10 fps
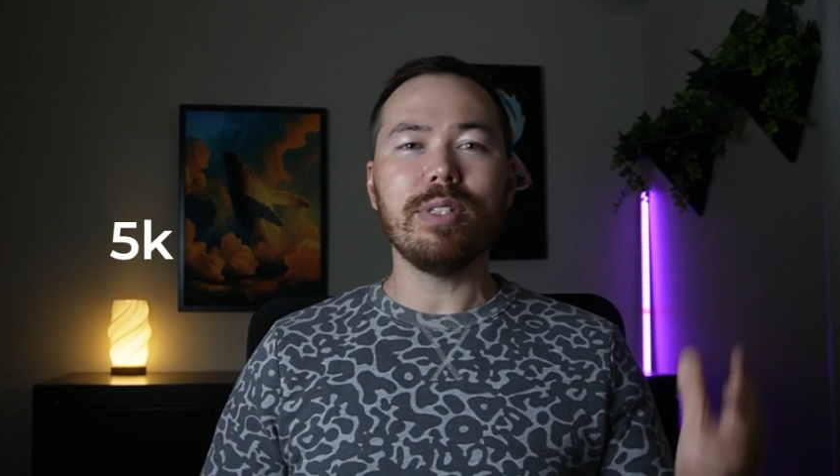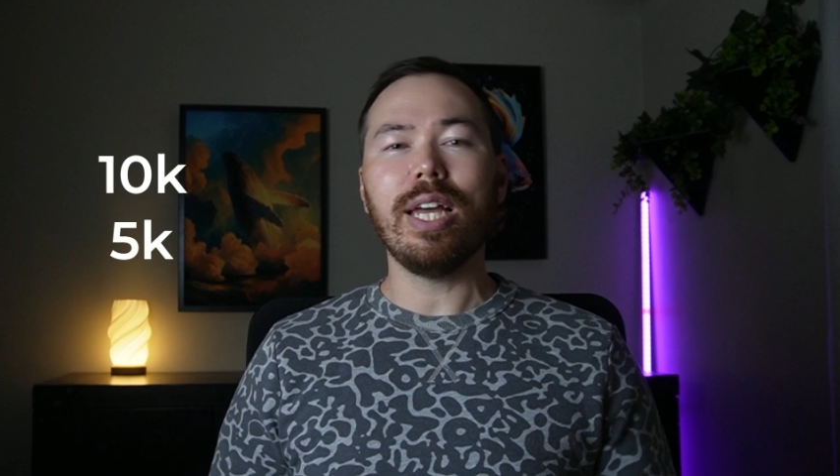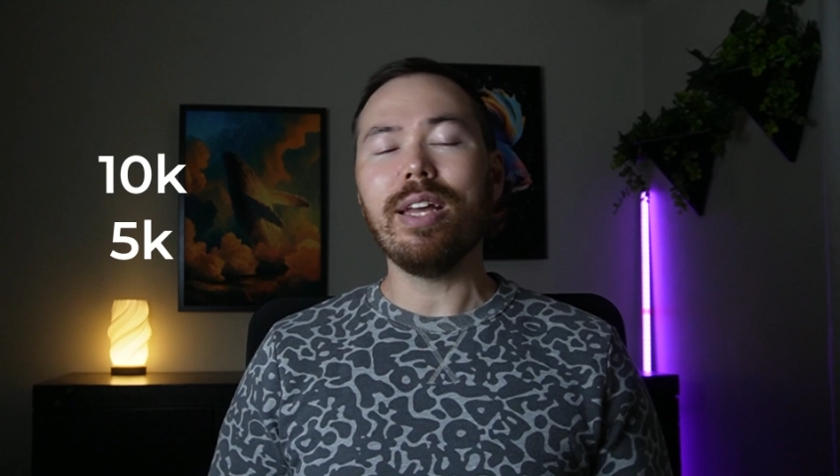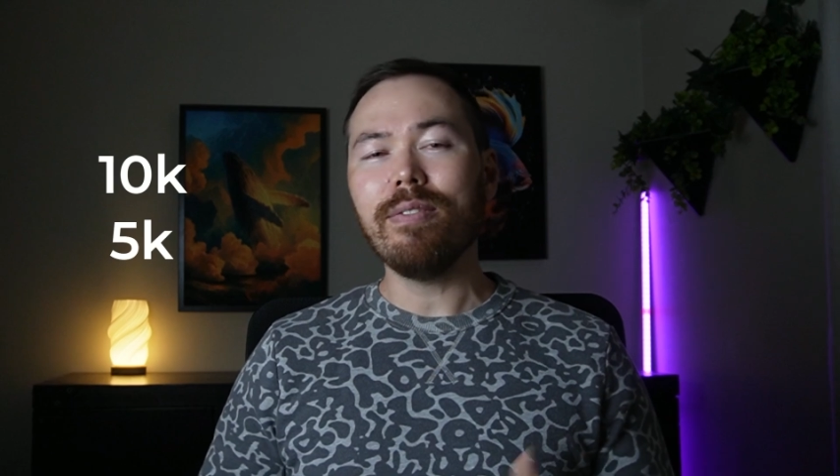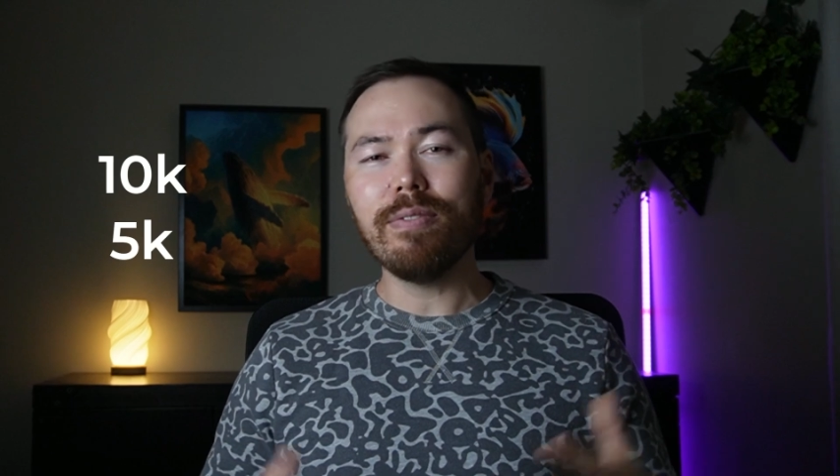
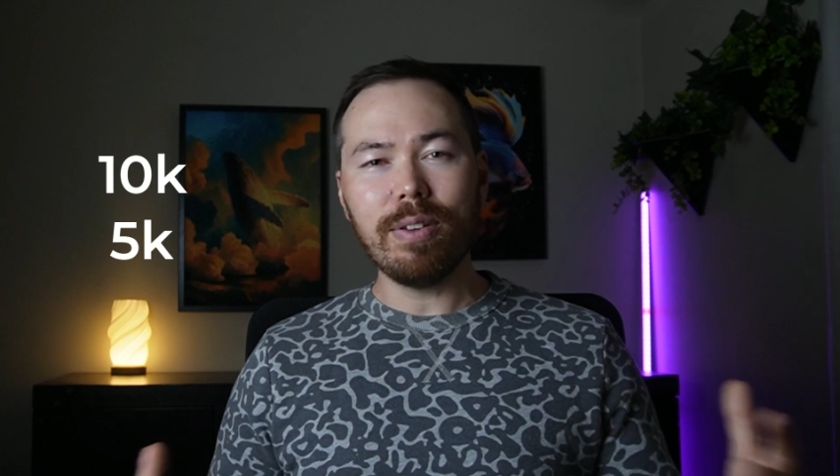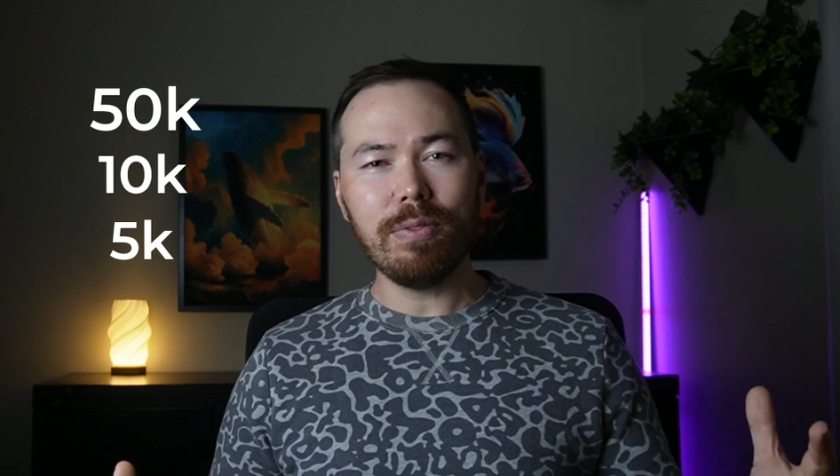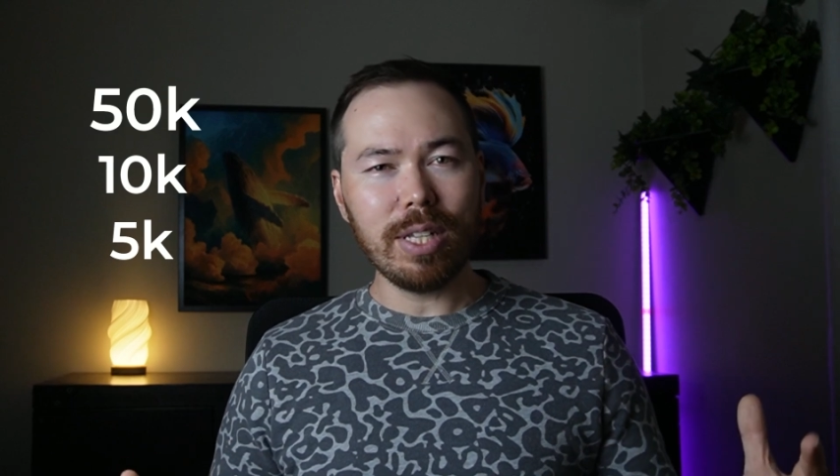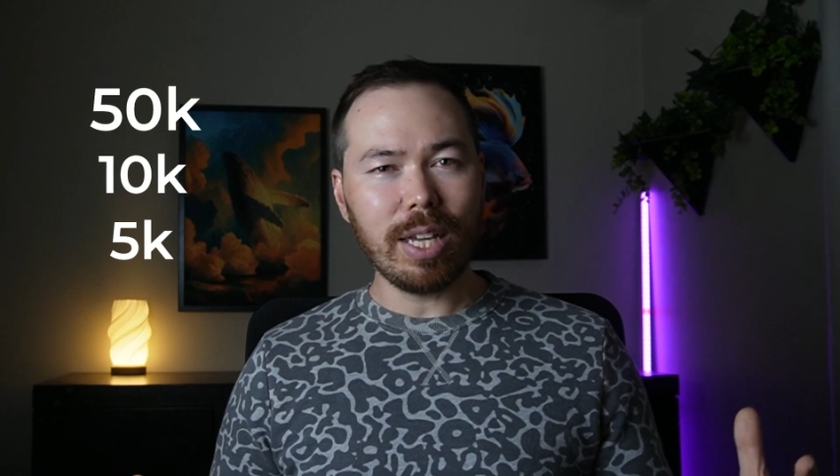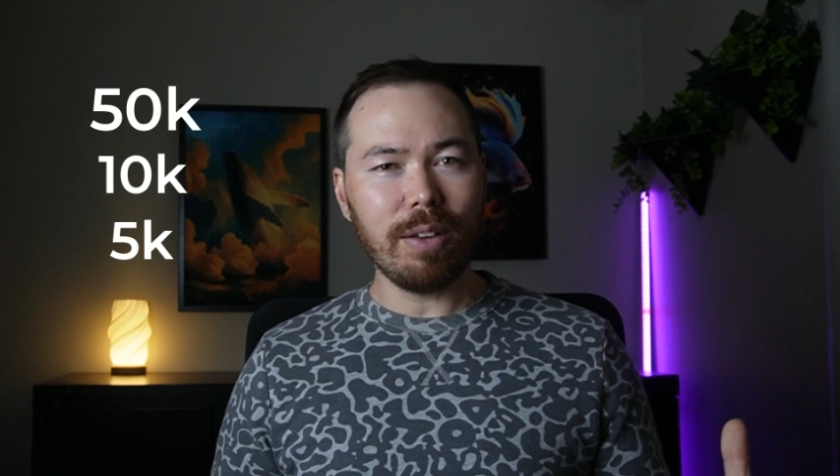10,
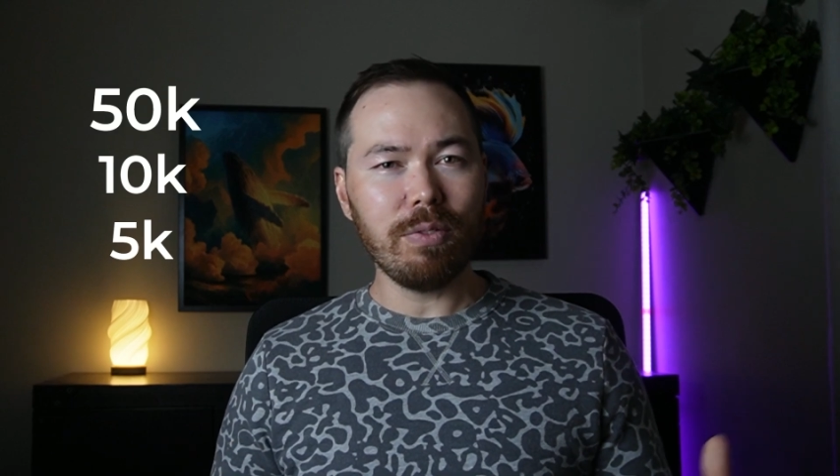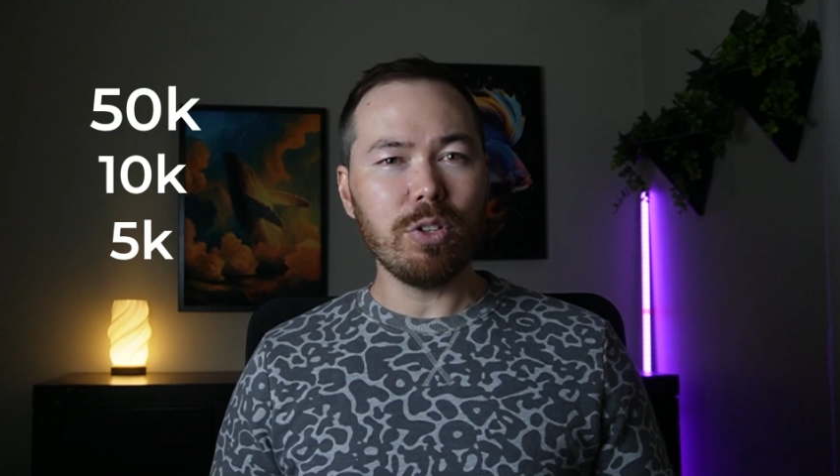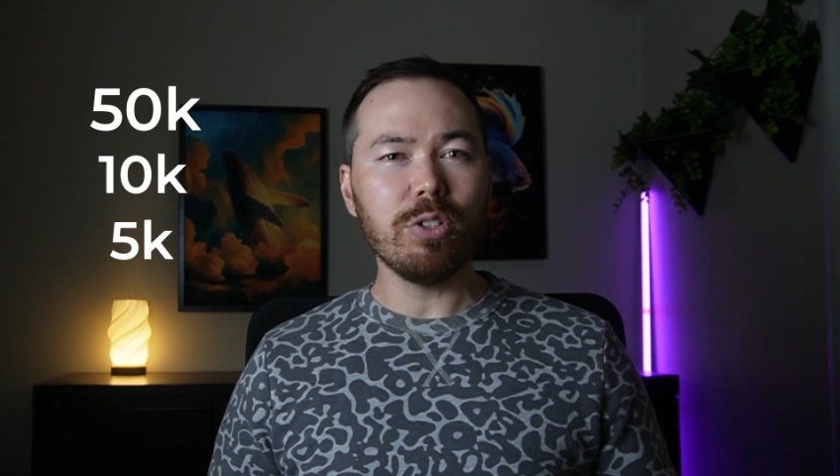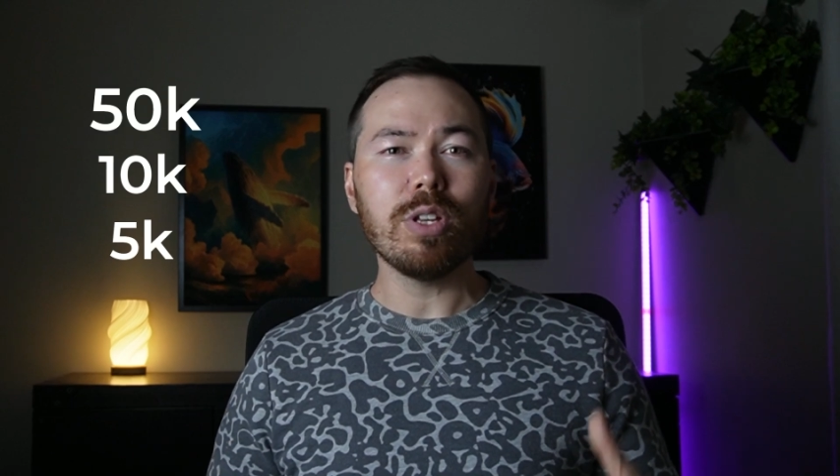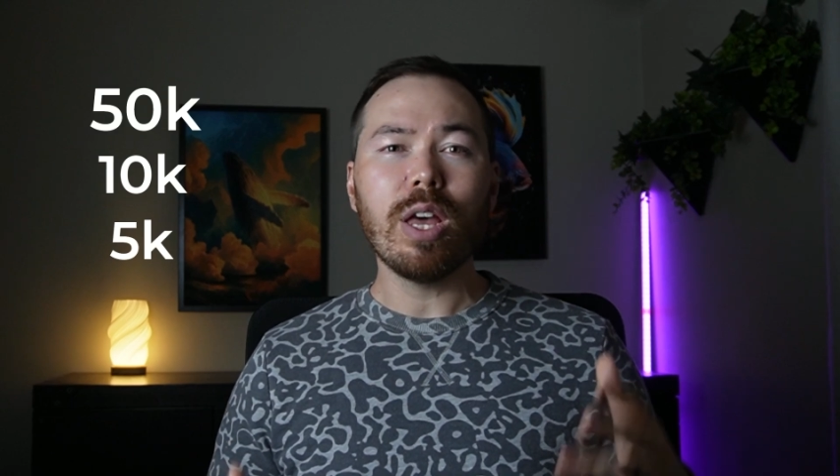50k views